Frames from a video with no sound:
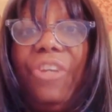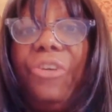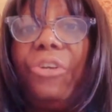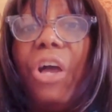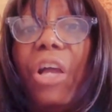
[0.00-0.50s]

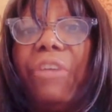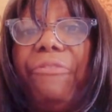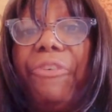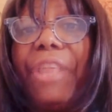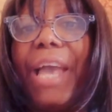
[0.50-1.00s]
You're
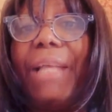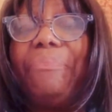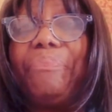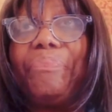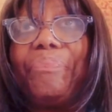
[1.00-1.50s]
longing for that
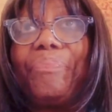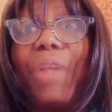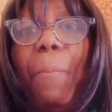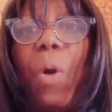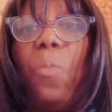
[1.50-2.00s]

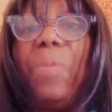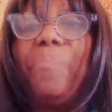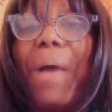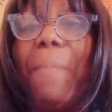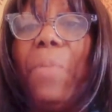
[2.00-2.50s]

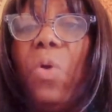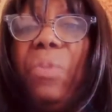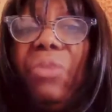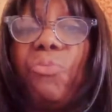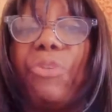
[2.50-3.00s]

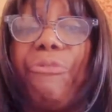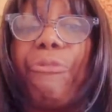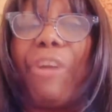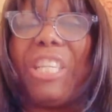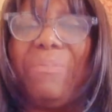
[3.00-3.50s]
moment-by-moment
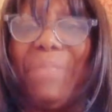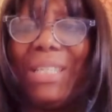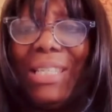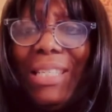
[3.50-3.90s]
refreshment